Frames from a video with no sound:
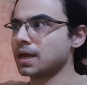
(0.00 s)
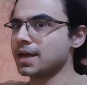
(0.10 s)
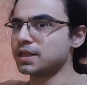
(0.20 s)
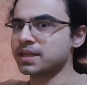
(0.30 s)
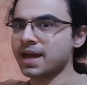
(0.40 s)

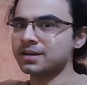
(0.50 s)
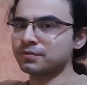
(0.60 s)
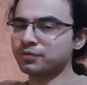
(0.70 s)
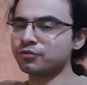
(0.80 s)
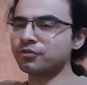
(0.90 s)
Is that a
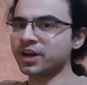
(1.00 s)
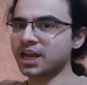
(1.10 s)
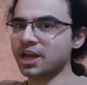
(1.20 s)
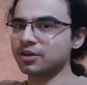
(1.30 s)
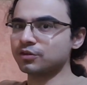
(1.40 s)

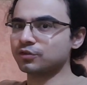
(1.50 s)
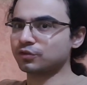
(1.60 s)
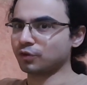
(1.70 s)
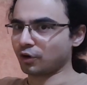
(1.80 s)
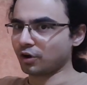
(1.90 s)
freaking
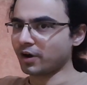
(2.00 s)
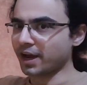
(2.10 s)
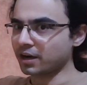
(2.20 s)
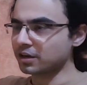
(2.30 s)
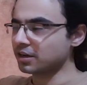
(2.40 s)

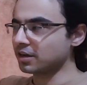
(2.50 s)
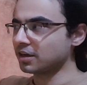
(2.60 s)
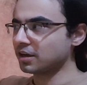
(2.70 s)
Zoroark?